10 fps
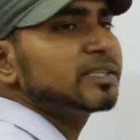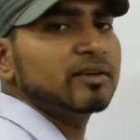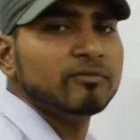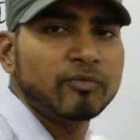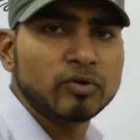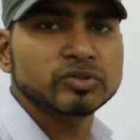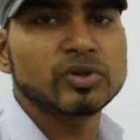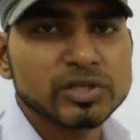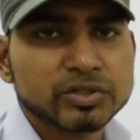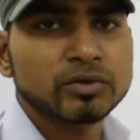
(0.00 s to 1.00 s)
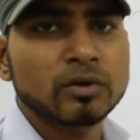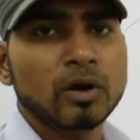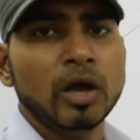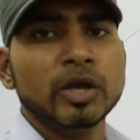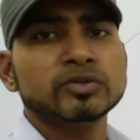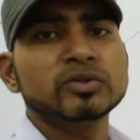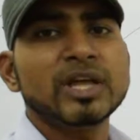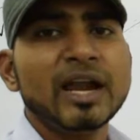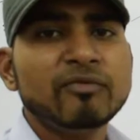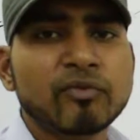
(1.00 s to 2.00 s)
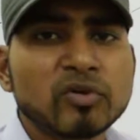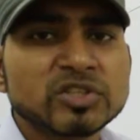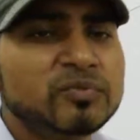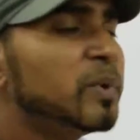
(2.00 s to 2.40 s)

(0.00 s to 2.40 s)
some force also. So that force